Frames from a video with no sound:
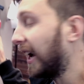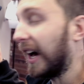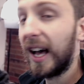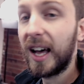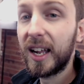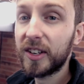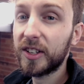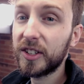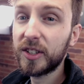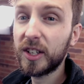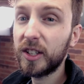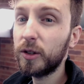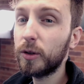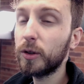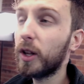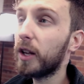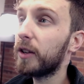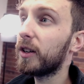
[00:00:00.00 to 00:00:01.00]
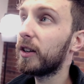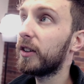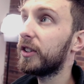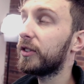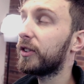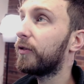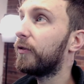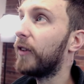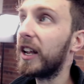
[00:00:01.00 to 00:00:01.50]
and there's
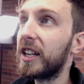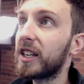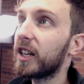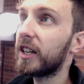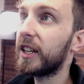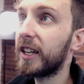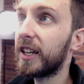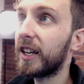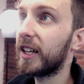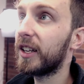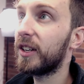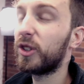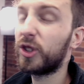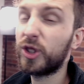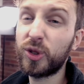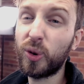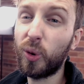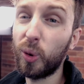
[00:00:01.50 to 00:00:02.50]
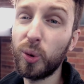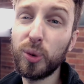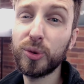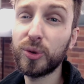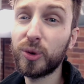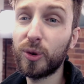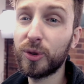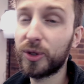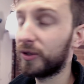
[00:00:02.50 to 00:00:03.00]
there's fettling and just all
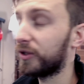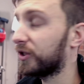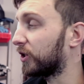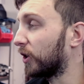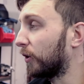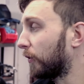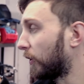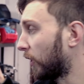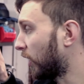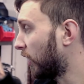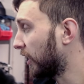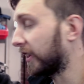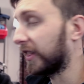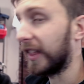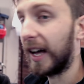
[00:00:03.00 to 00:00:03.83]
sorts of stuff like